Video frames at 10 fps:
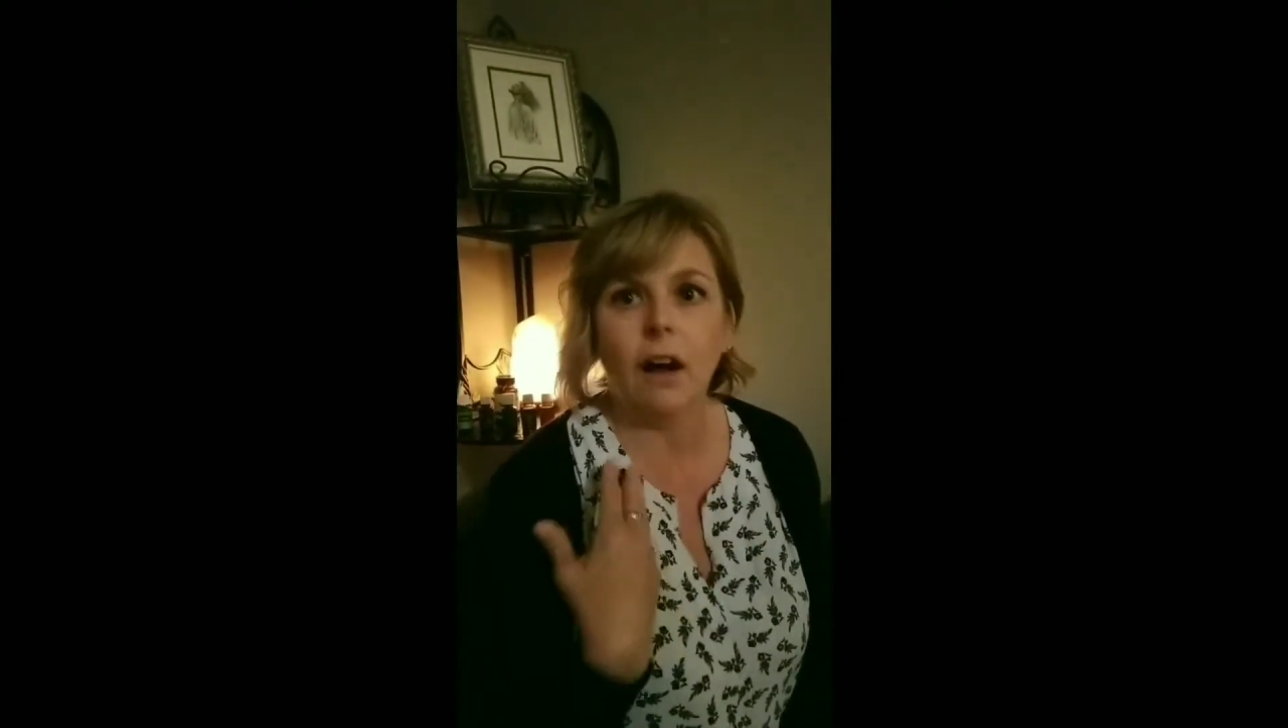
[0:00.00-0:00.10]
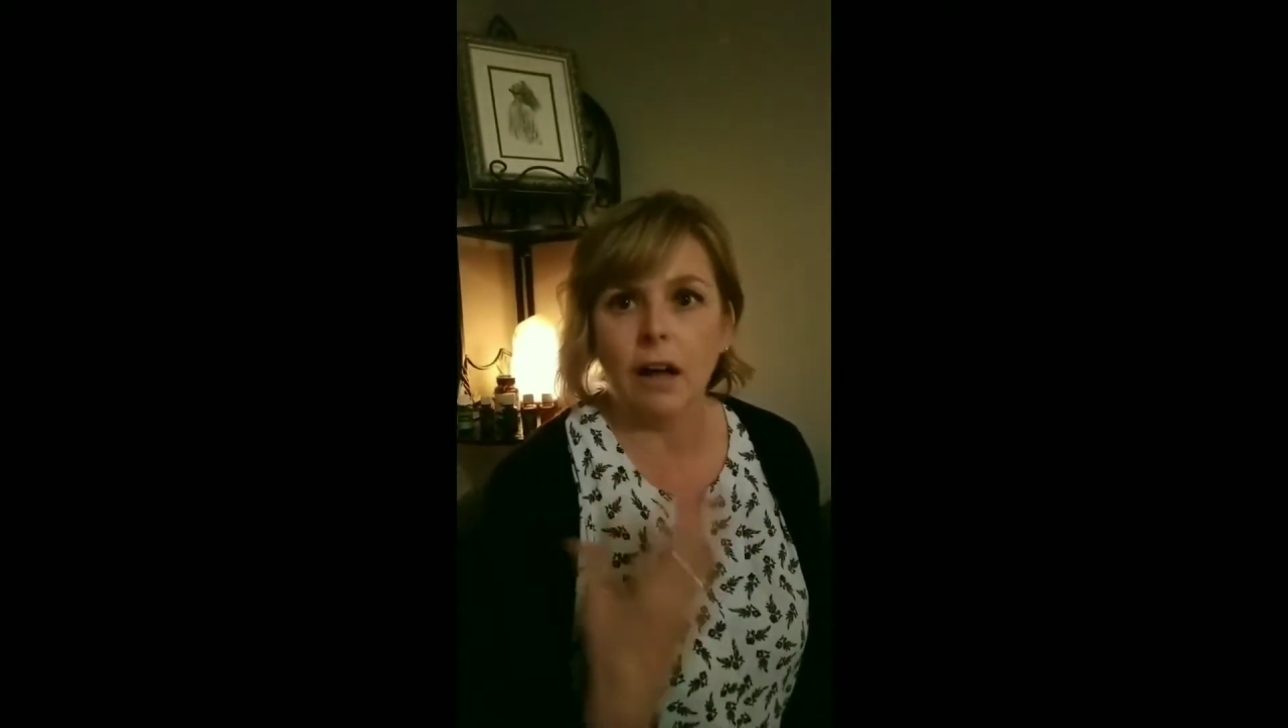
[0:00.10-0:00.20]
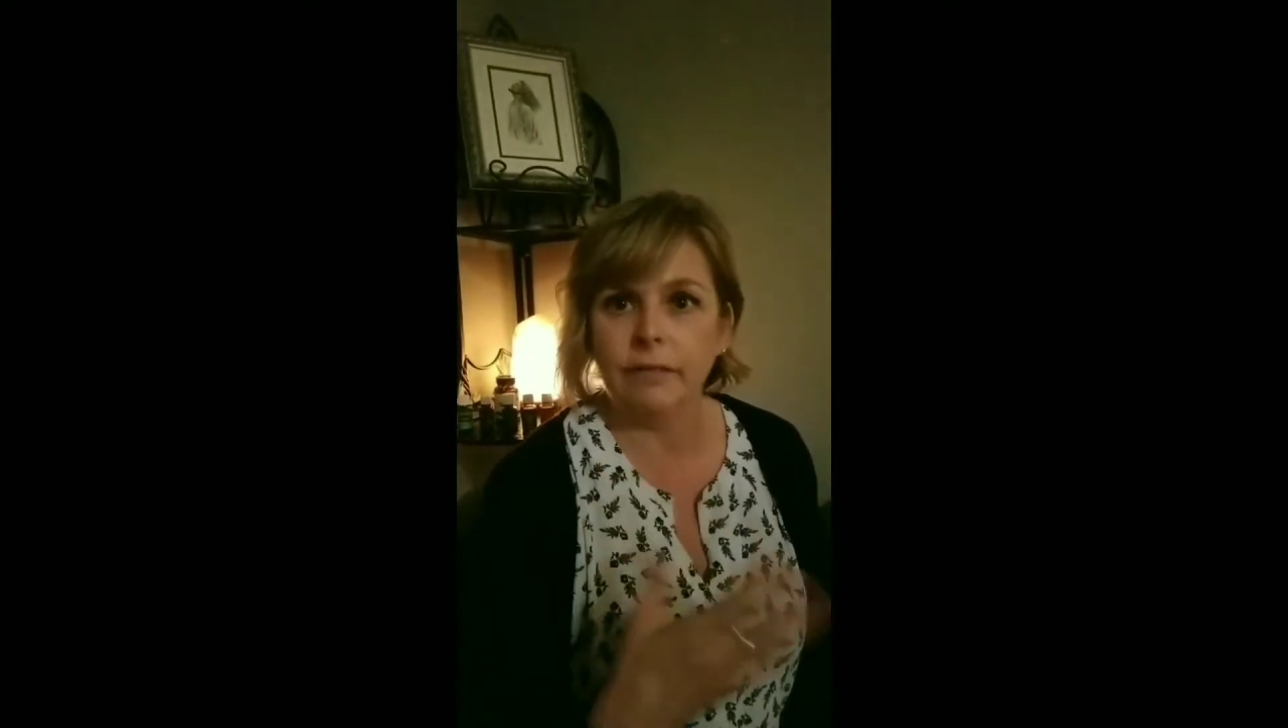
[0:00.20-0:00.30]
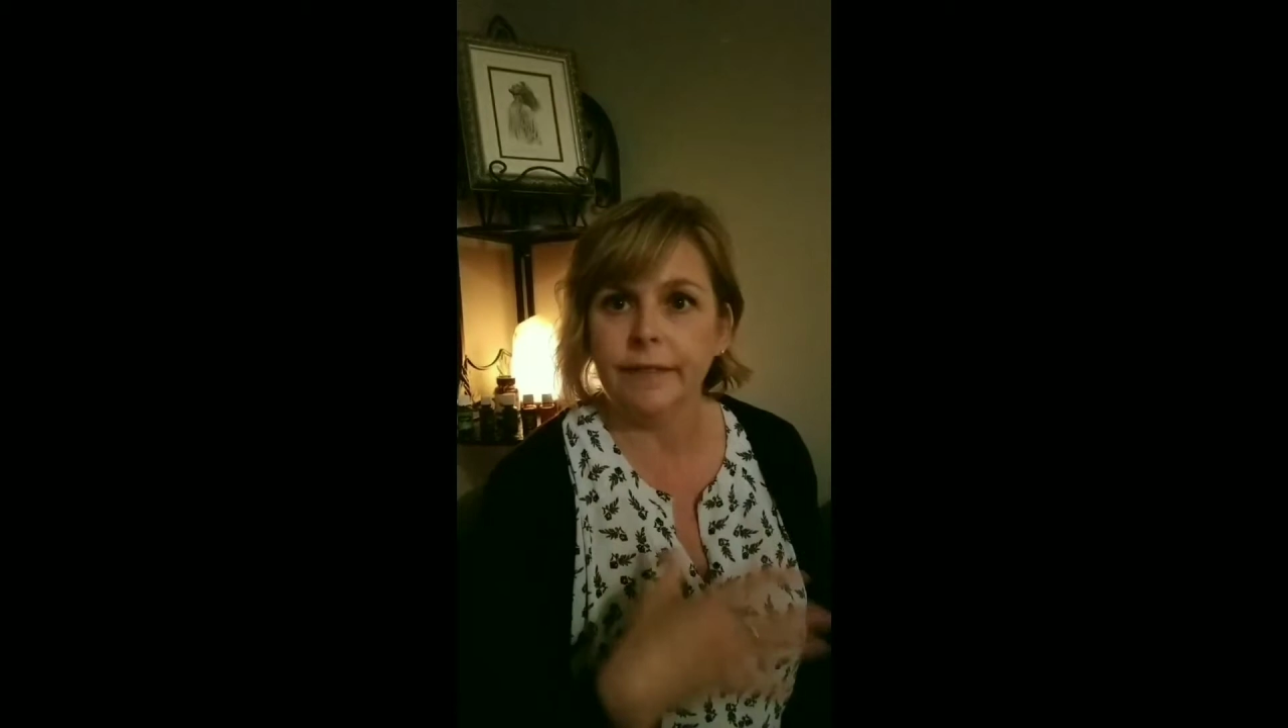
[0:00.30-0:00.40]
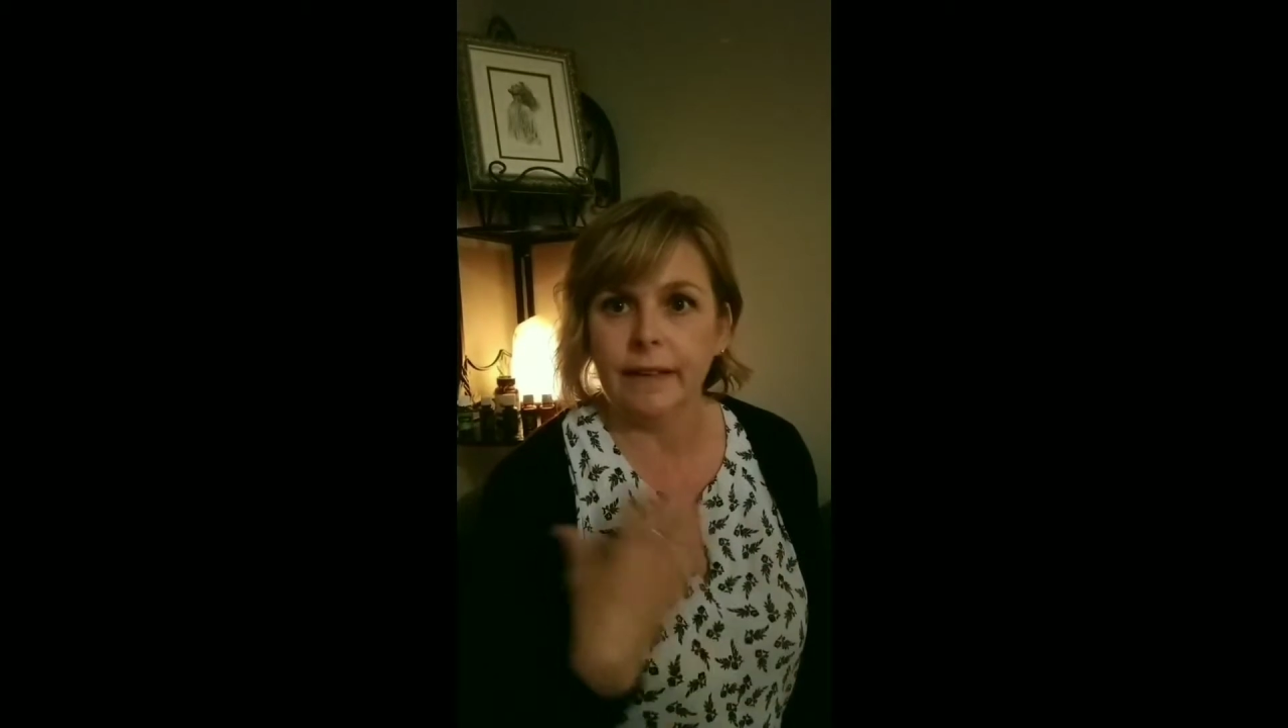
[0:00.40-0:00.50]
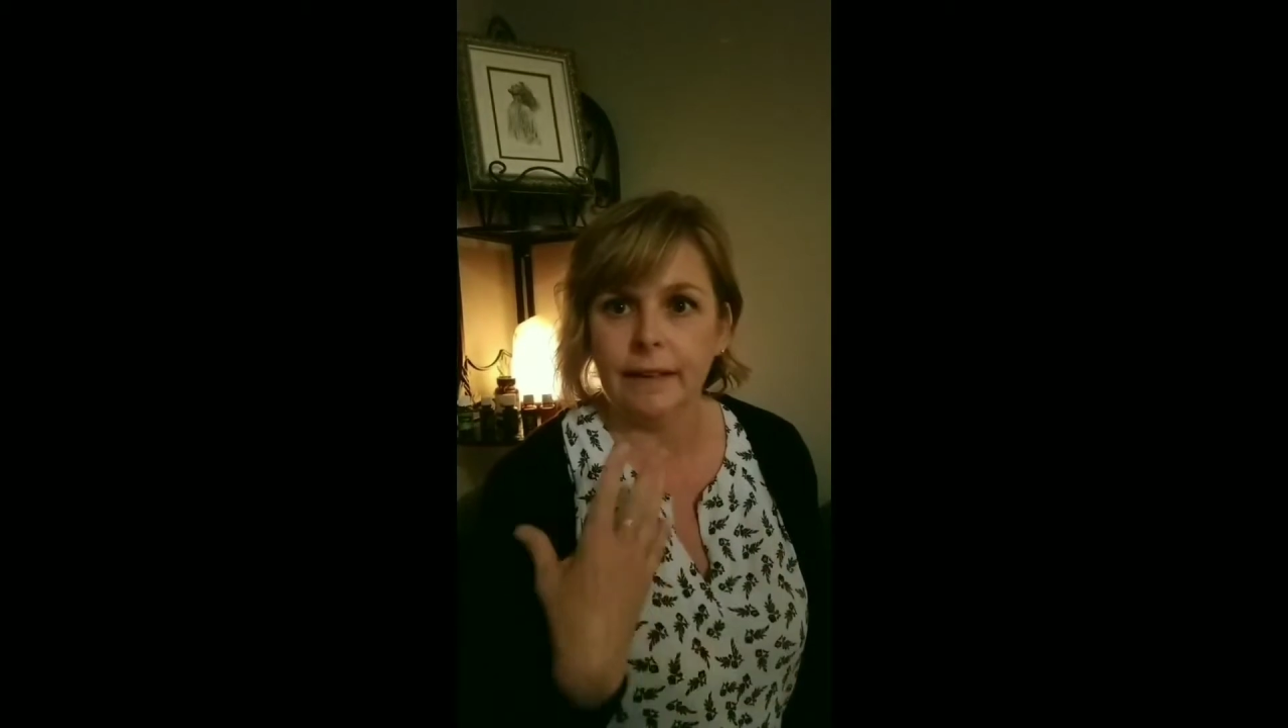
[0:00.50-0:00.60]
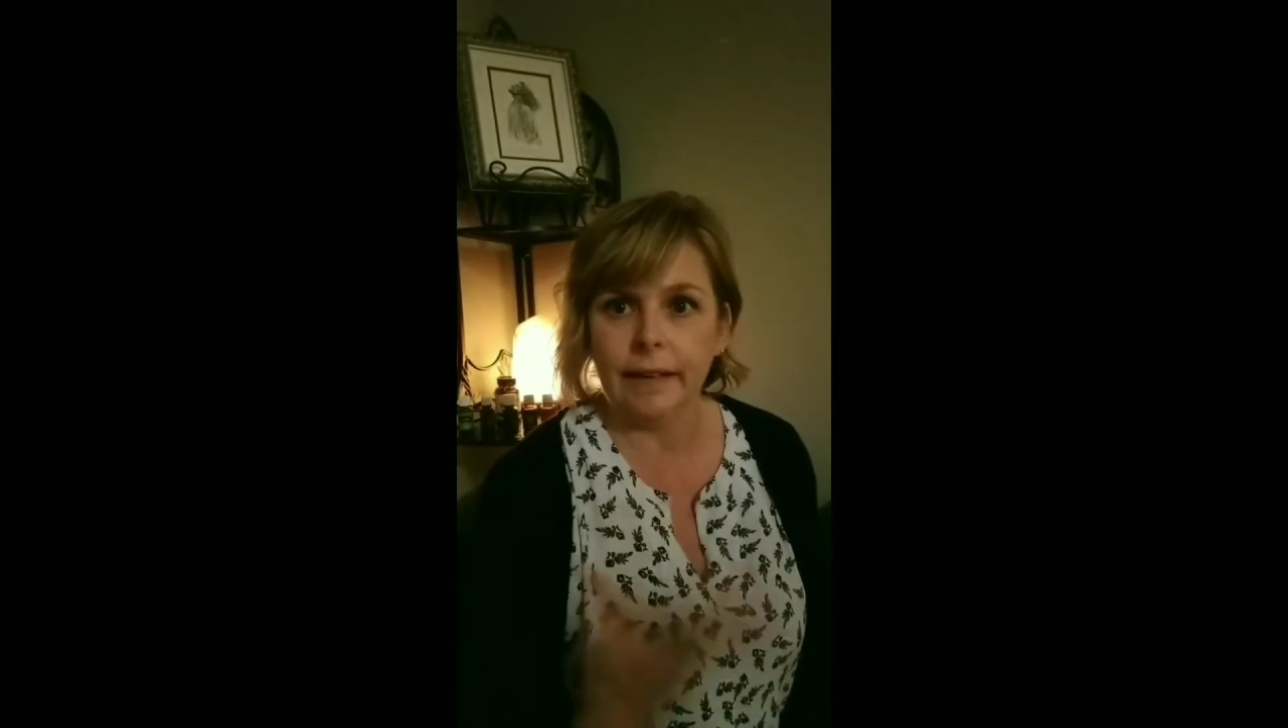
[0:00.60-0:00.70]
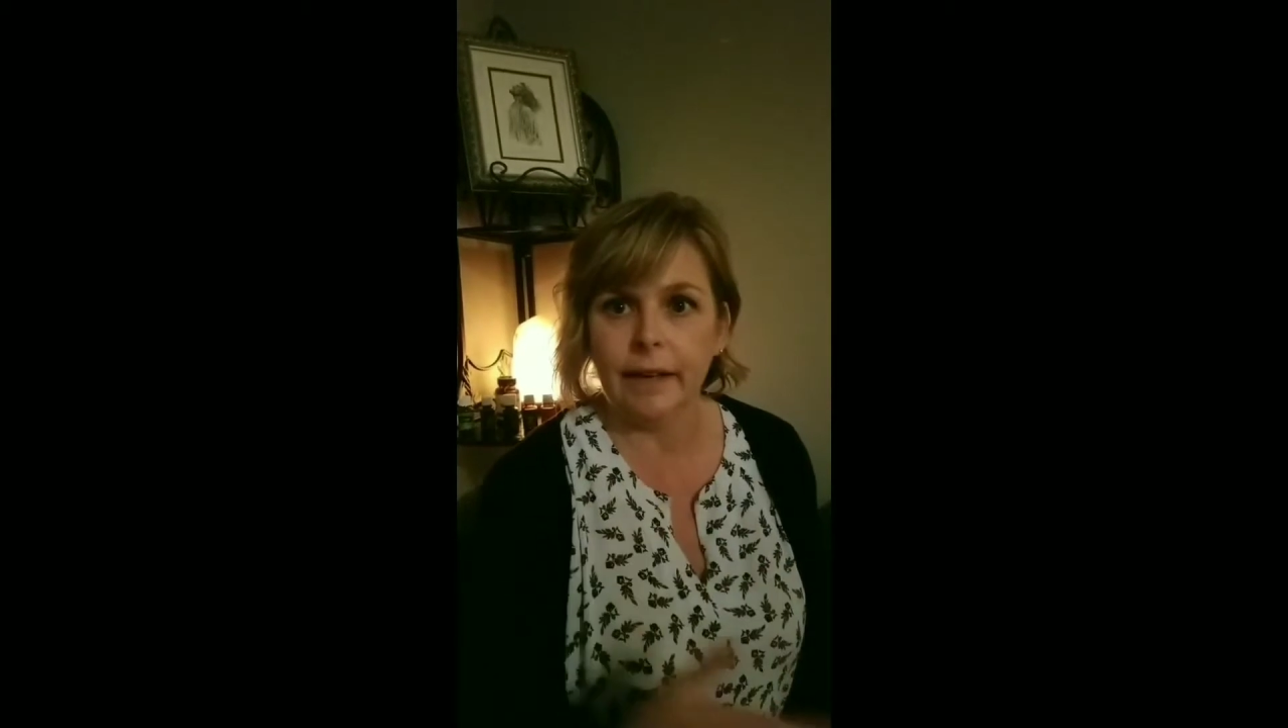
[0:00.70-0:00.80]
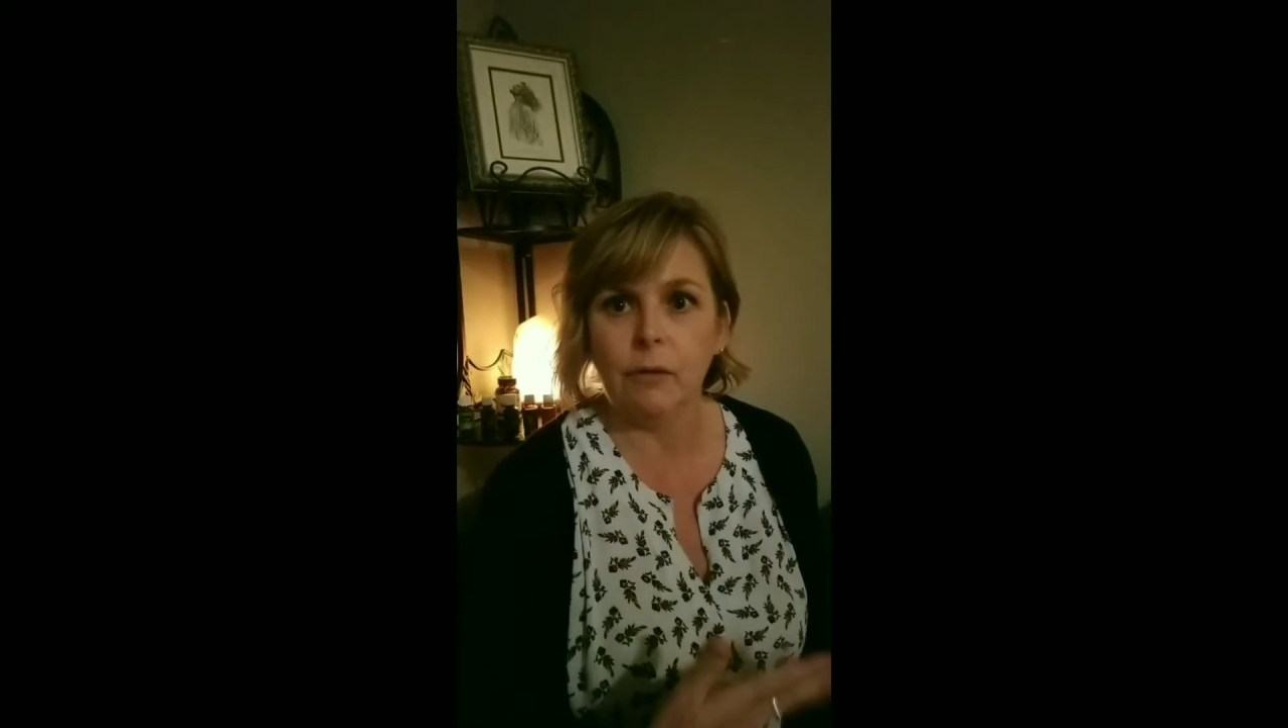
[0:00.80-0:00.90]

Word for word: coughing that